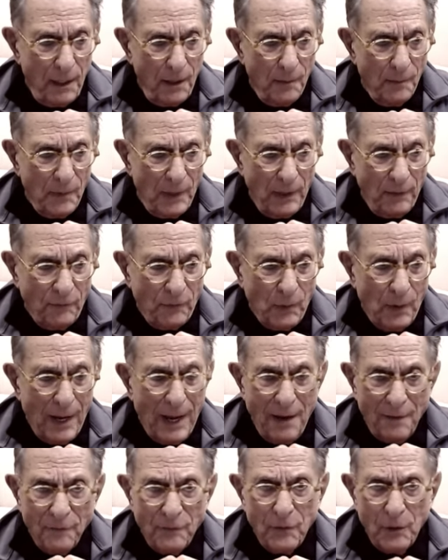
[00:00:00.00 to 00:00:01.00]
Um, if you
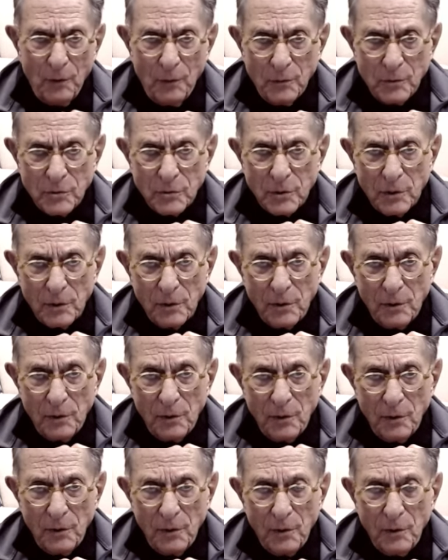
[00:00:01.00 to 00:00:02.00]
have those
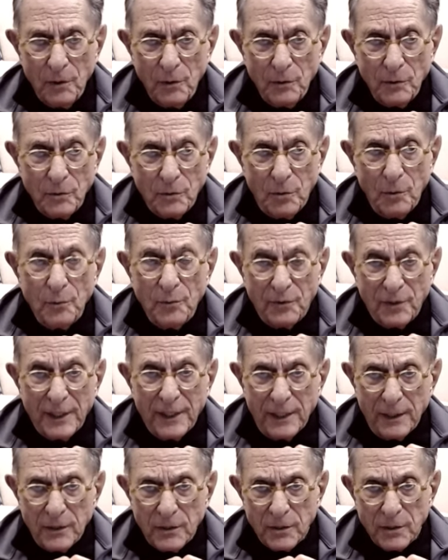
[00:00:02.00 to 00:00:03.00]
two
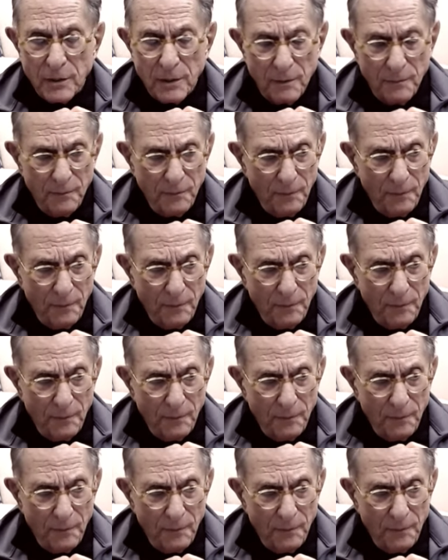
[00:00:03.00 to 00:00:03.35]
things,